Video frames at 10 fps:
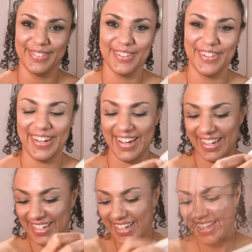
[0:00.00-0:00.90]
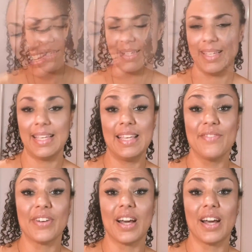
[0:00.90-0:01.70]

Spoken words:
Okay? Even